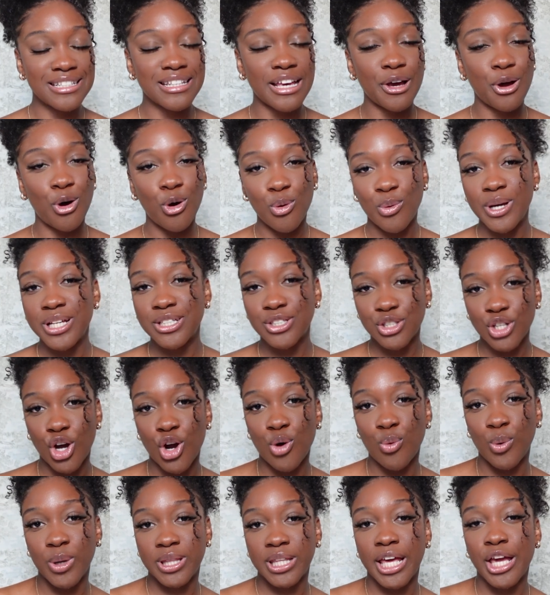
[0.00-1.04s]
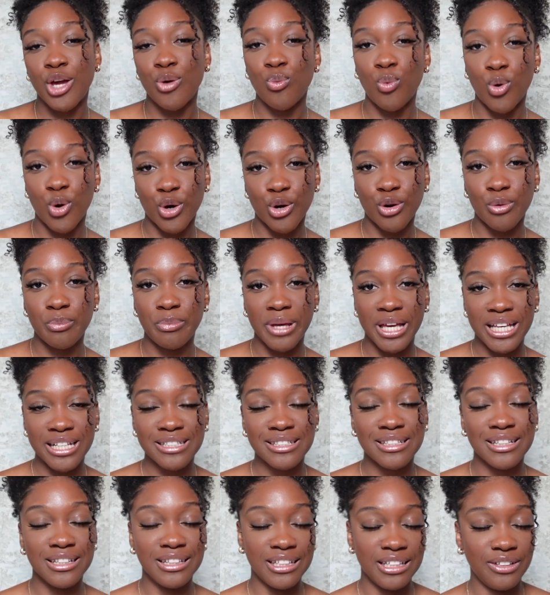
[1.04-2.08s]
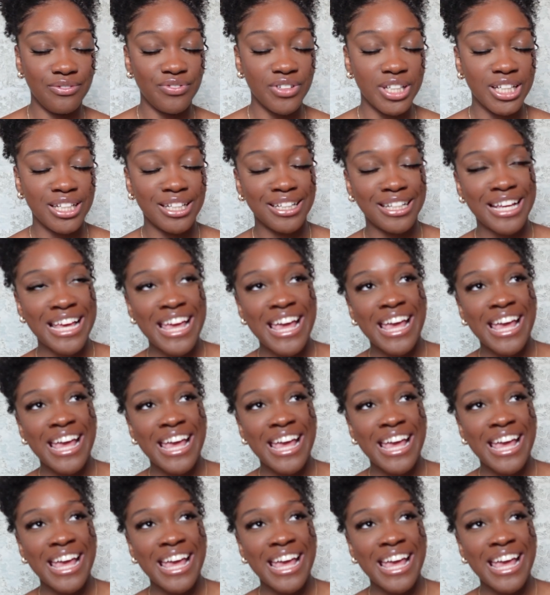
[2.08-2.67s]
I always start with a water-based leave-in.